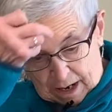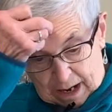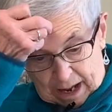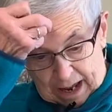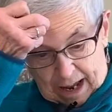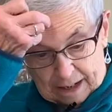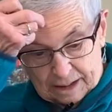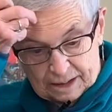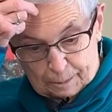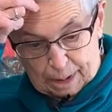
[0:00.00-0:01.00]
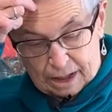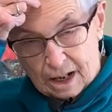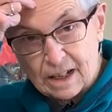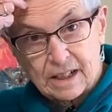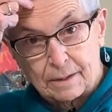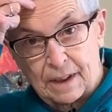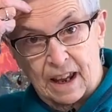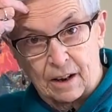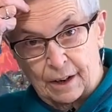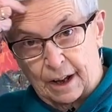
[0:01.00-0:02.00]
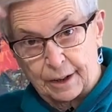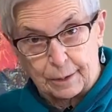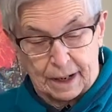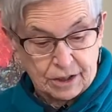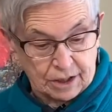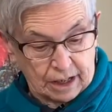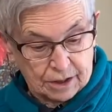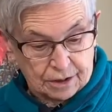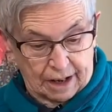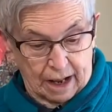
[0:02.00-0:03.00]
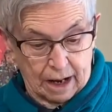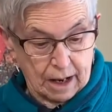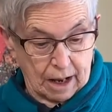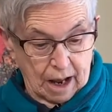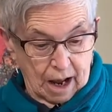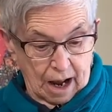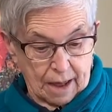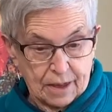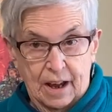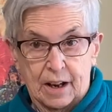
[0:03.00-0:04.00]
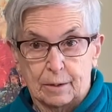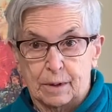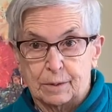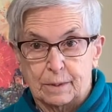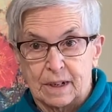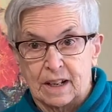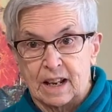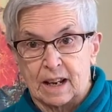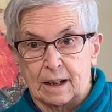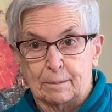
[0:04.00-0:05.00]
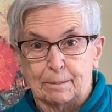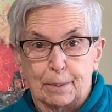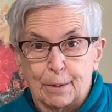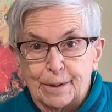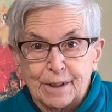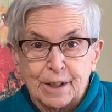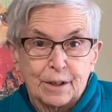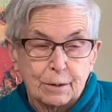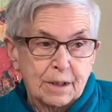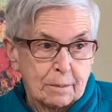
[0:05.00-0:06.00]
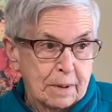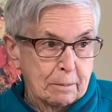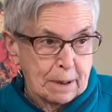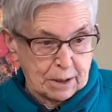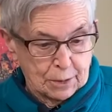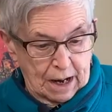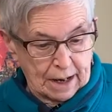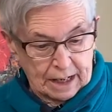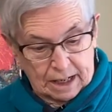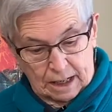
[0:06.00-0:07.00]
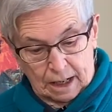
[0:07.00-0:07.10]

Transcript: and because of the inauguration yesterday, I thought it was really important to do something patriotic.